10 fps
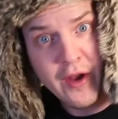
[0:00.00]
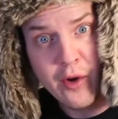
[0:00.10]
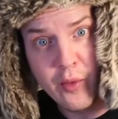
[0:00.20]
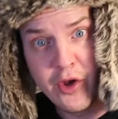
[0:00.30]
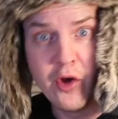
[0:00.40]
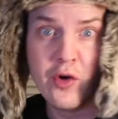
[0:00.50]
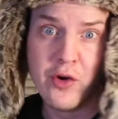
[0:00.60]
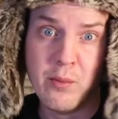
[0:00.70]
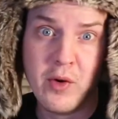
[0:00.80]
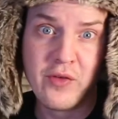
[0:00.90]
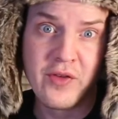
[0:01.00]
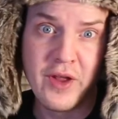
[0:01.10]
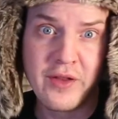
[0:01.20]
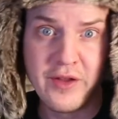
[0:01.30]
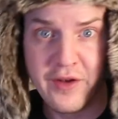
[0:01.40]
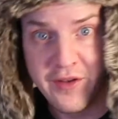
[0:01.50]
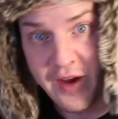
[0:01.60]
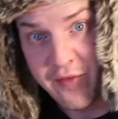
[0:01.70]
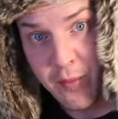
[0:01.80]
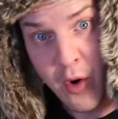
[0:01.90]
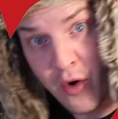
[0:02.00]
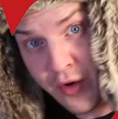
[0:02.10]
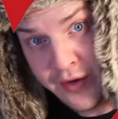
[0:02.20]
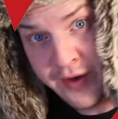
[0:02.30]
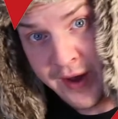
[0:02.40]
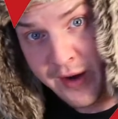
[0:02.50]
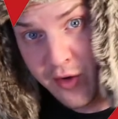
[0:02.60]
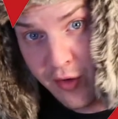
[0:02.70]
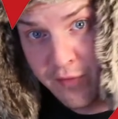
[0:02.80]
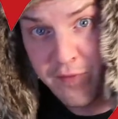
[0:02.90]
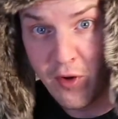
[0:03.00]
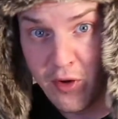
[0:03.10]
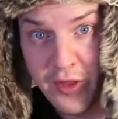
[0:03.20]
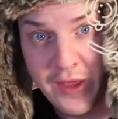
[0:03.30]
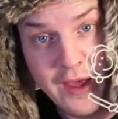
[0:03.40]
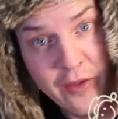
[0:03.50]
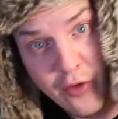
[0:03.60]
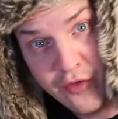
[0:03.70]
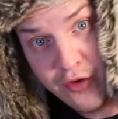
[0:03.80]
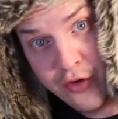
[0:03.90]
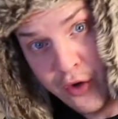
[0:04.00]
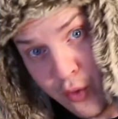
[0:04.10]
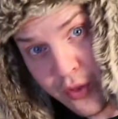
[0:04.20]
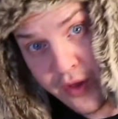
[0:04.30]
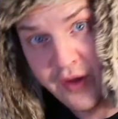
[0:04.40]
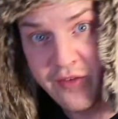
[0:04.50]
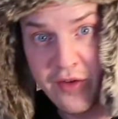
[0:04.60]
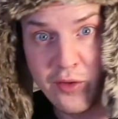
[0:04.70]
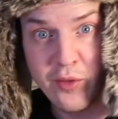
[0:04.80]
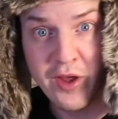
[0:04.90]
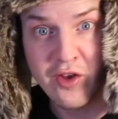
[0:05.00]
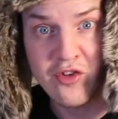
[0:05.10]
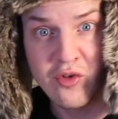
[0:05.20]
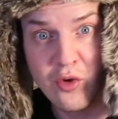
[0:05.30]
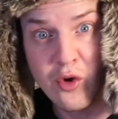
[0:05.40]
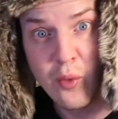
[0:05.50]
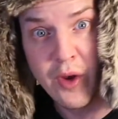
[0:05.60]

there we know you're most likely to die from heart attack or falling, and those are two things that you can't shoot your